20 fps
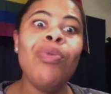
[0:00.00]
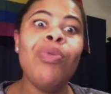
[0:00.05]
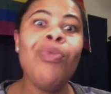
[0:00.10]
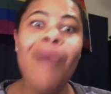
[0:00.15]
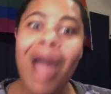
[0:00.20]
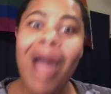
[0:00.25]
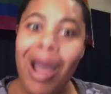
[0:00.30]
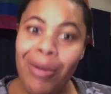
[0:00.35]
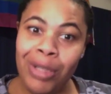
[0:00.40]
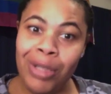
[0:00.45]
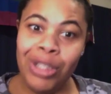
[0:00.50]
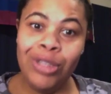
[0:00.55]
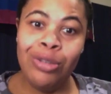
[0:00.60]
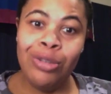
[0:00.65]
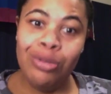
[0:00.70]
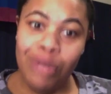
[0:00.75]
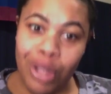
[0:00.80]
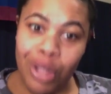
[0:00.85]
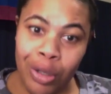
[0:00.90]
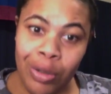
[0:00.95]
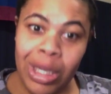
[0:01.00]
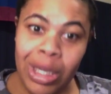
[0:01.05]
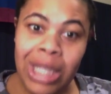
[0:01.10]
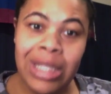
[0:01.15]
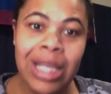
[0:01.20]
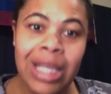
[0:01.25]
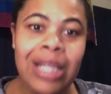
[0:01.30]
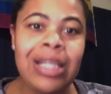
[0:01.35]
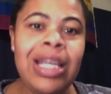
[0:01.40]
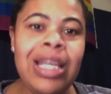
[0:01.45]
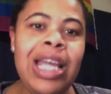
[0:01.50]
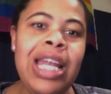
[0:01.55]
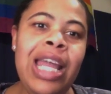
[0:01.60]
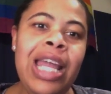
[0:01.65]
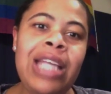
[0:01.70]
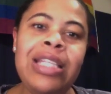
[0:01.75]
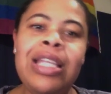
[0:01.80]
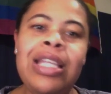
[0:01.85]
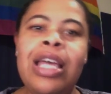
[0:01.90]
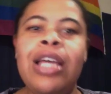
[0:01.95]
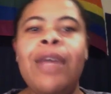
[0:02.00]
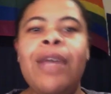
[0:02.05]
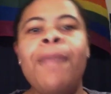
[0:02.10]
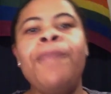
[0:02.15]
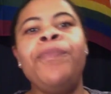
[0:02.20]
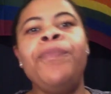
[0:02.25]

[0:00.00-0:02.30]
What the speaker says: Why would you do this? And then they said